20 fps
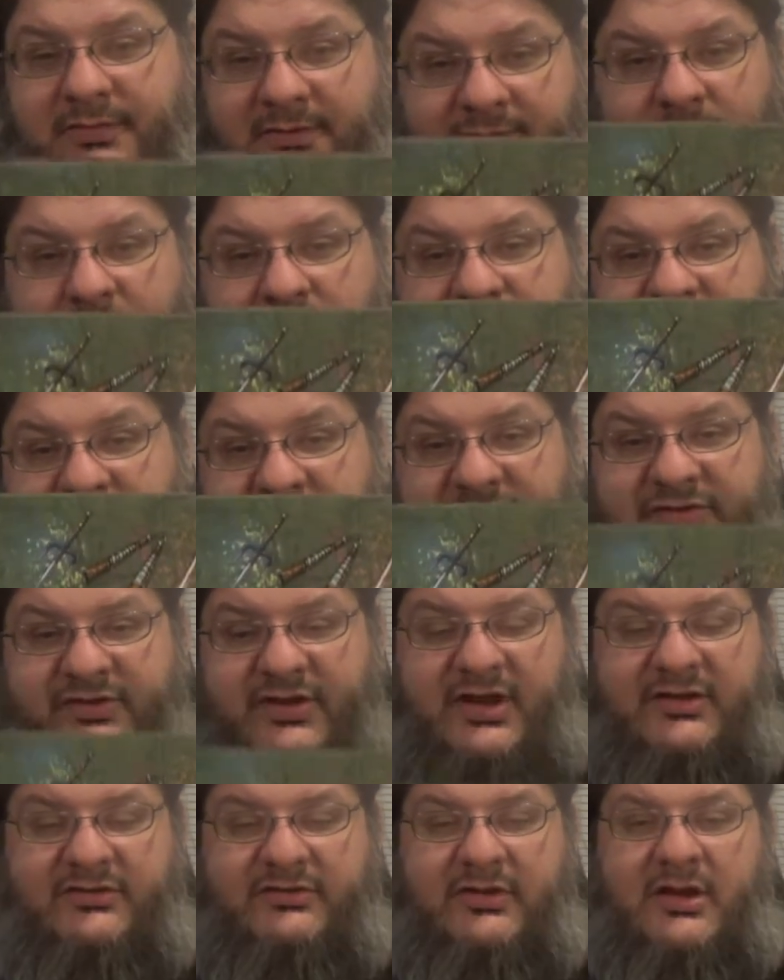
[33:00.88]
of course, this
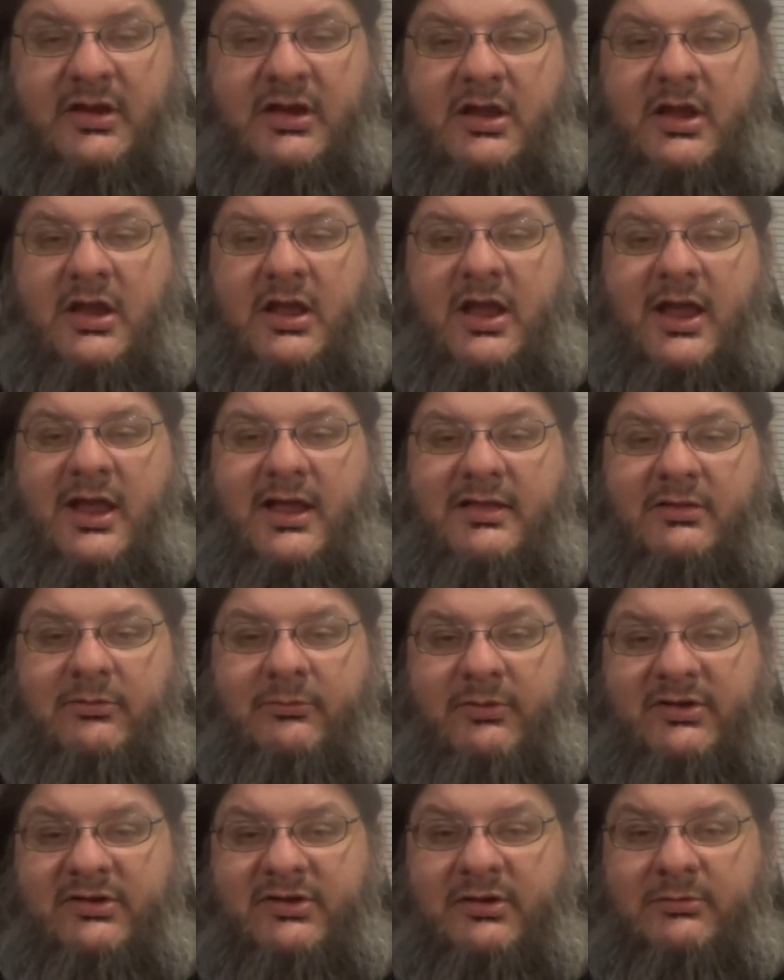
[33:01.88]
size. And
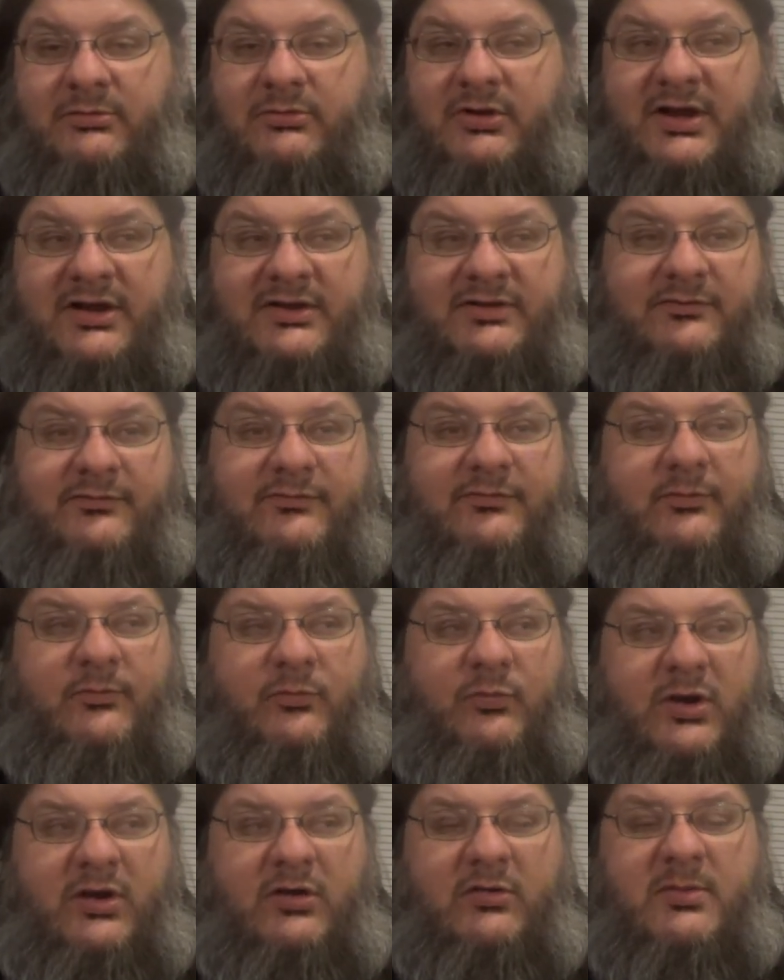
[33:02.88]
the retail price,
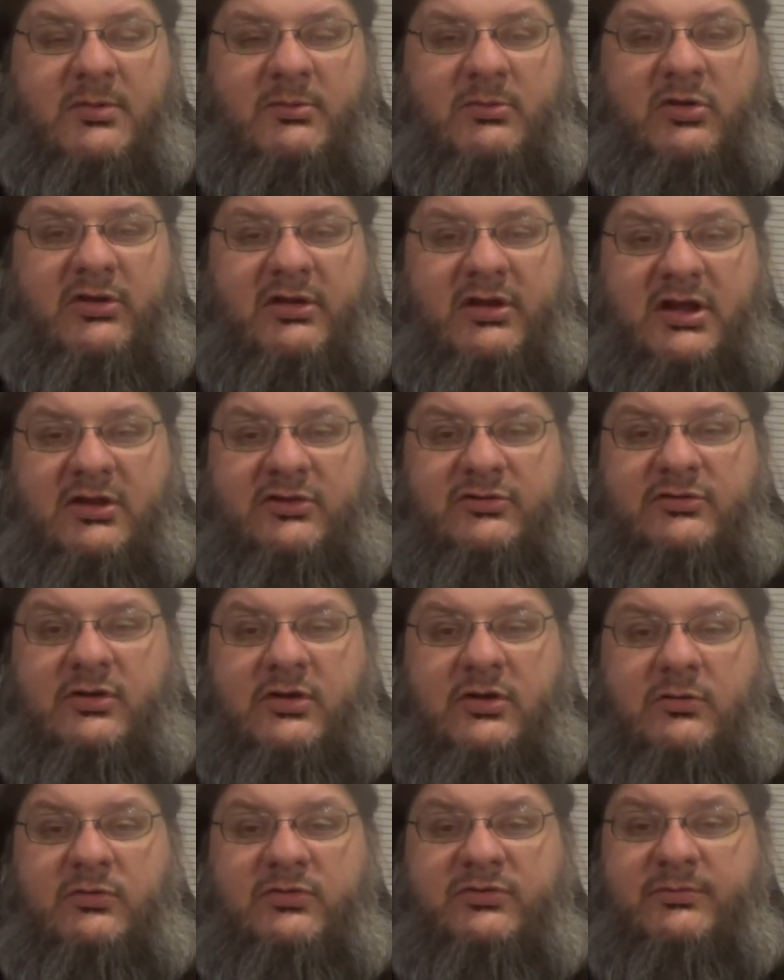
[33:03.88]
from what I remember on the
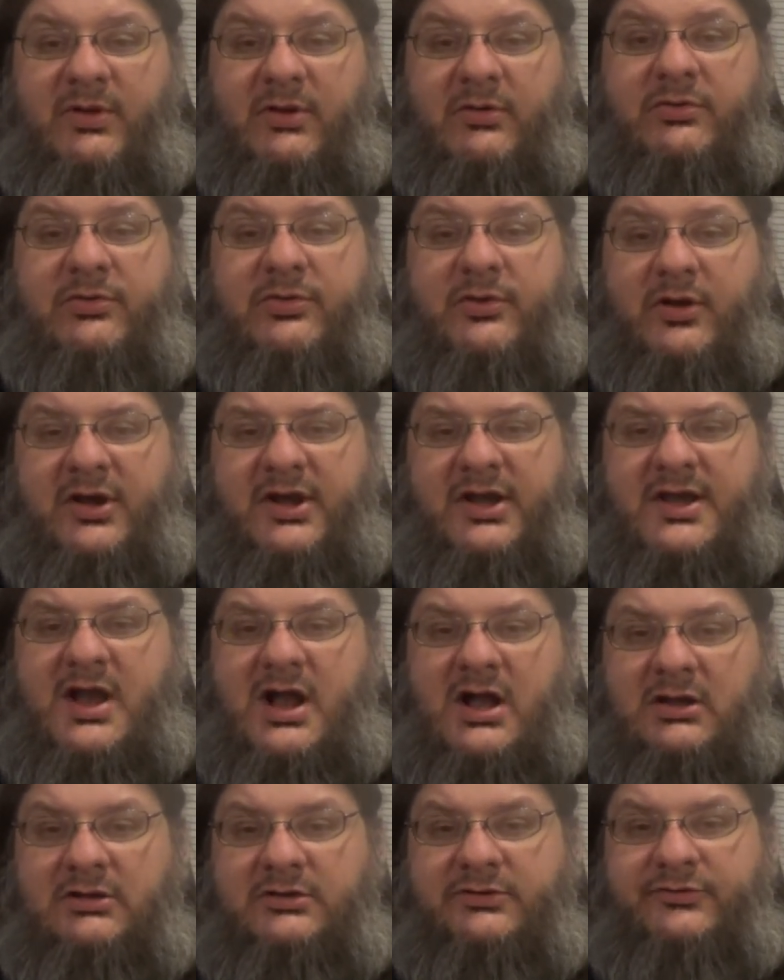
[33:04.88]
Kickstarter, was both
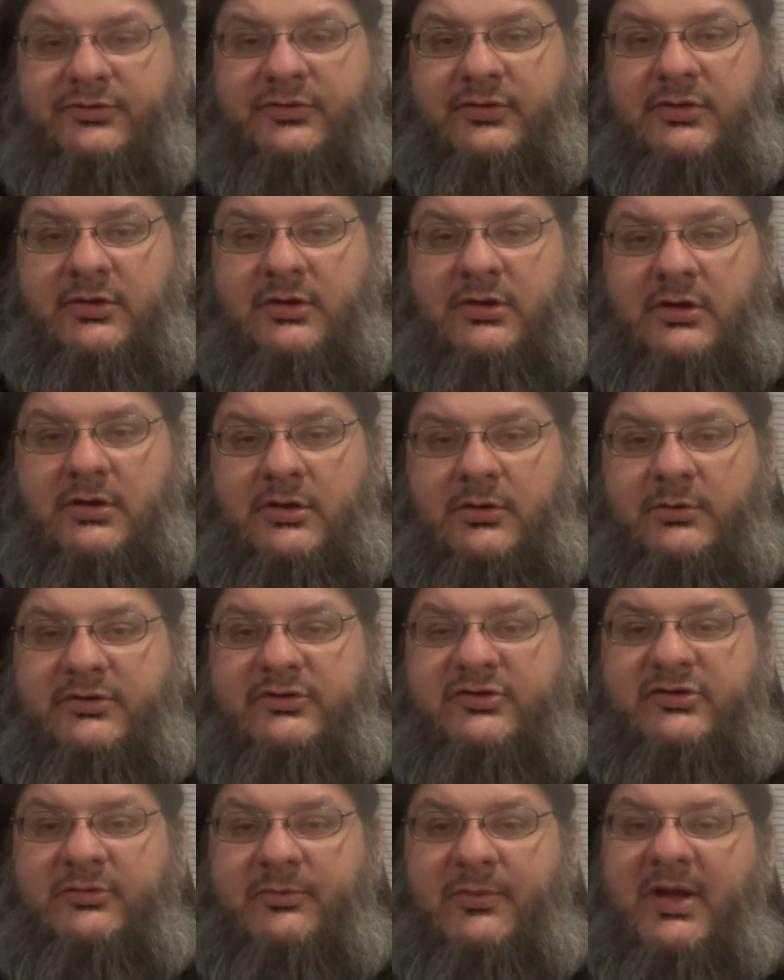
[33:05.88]
$30,
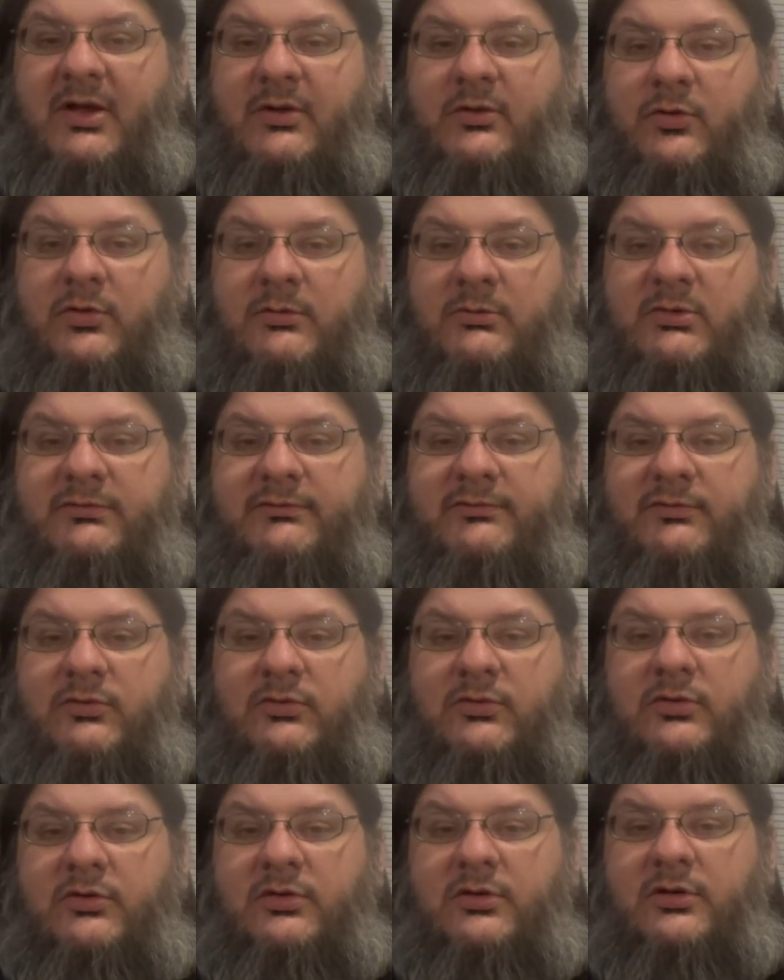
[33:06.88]
which is about normal
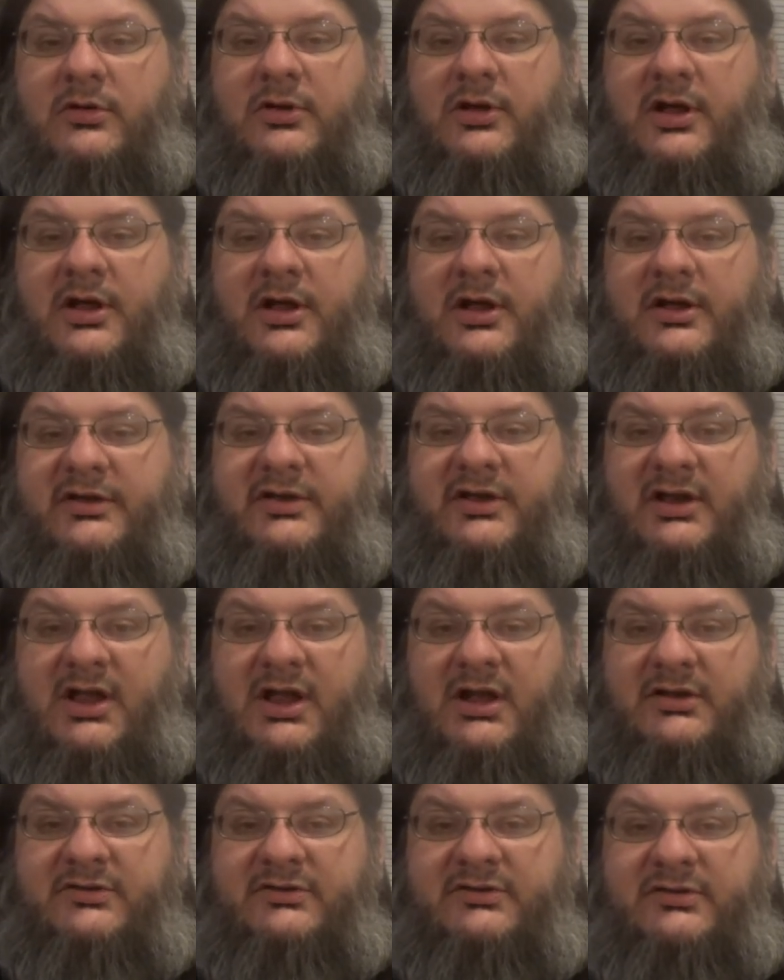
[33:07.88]
for
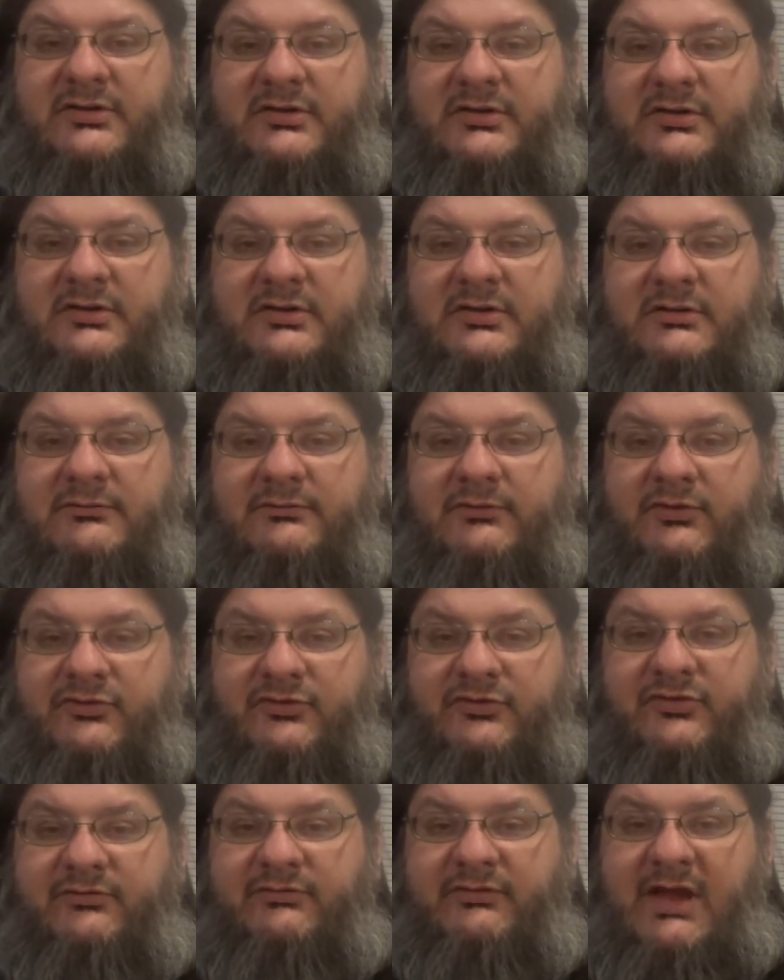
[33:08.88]
deluxe
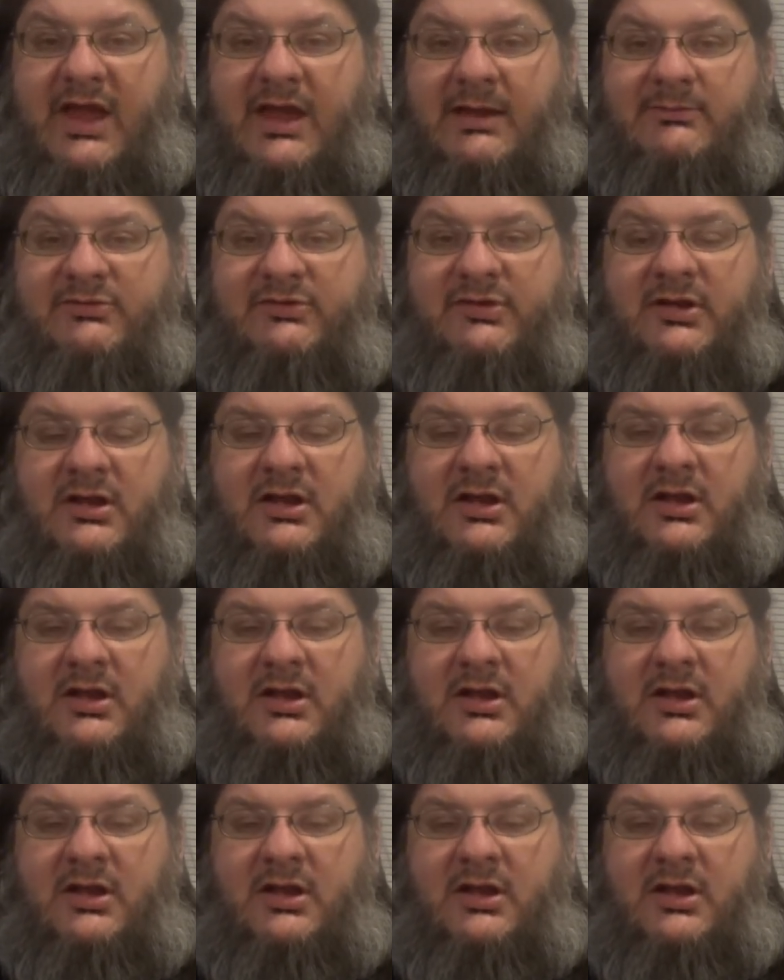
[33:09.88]
versions of the games.